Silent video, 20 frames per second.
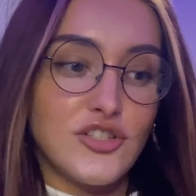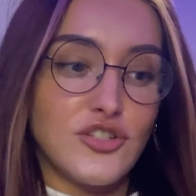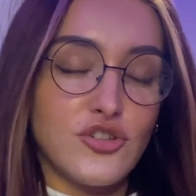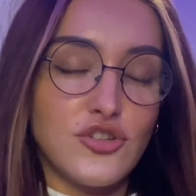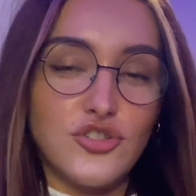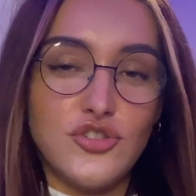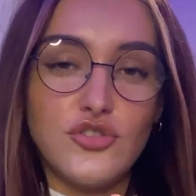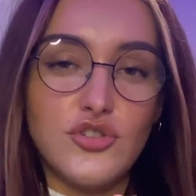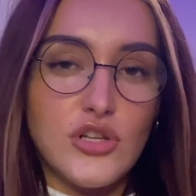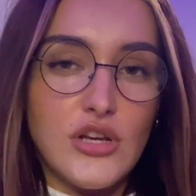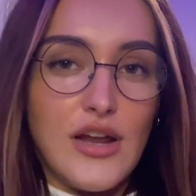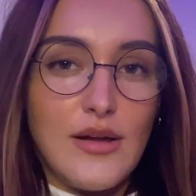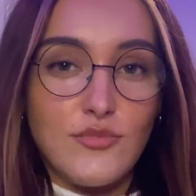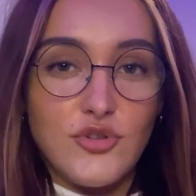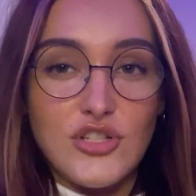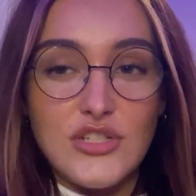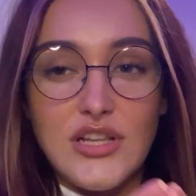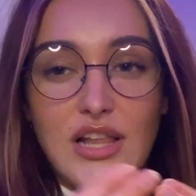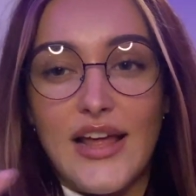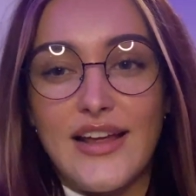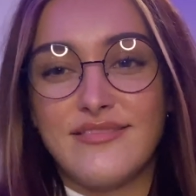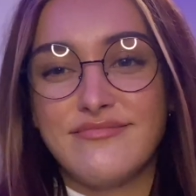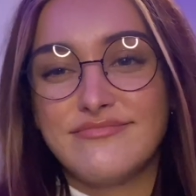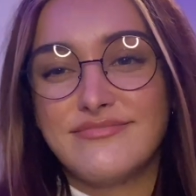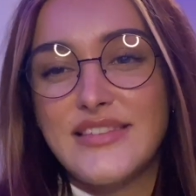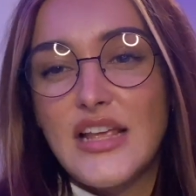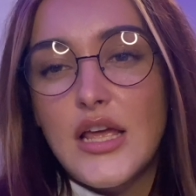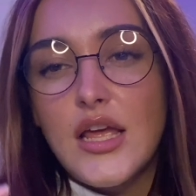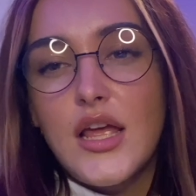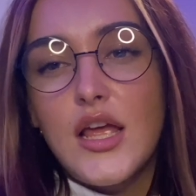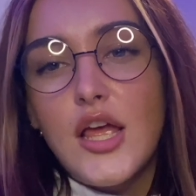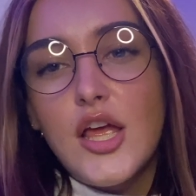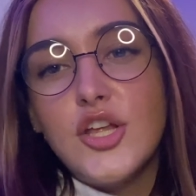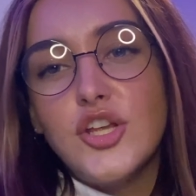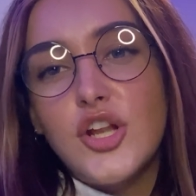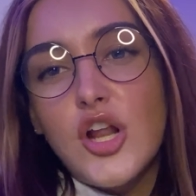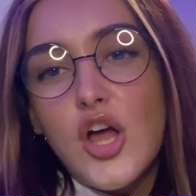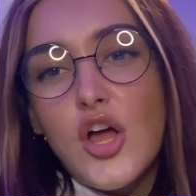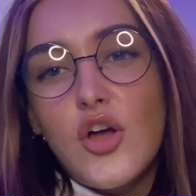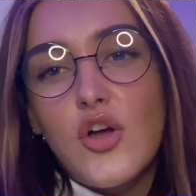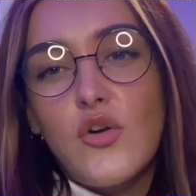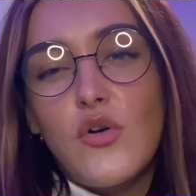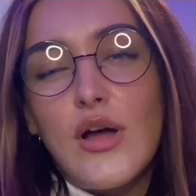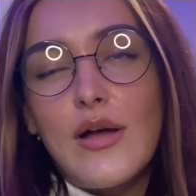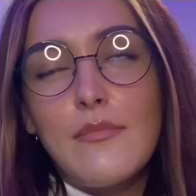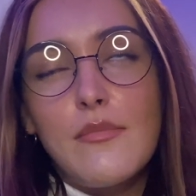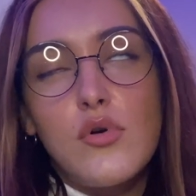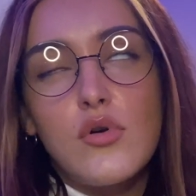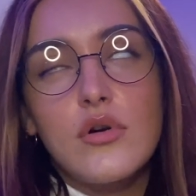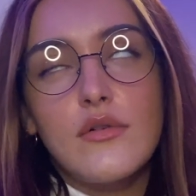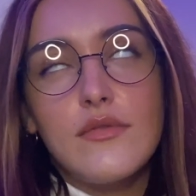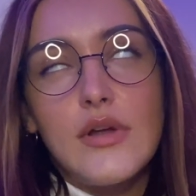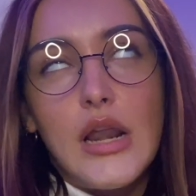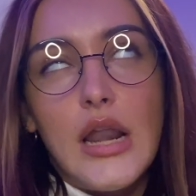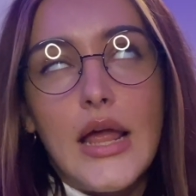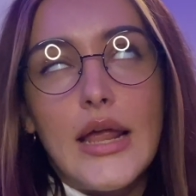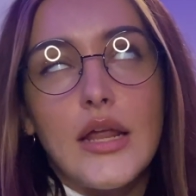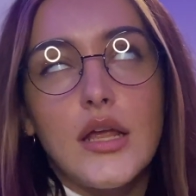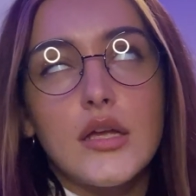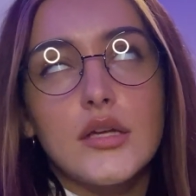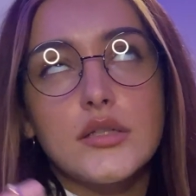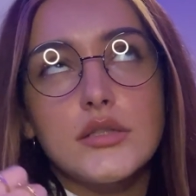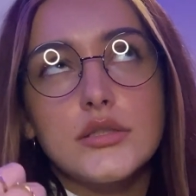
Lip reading: because usually I'm just like, you know, I'm more of a like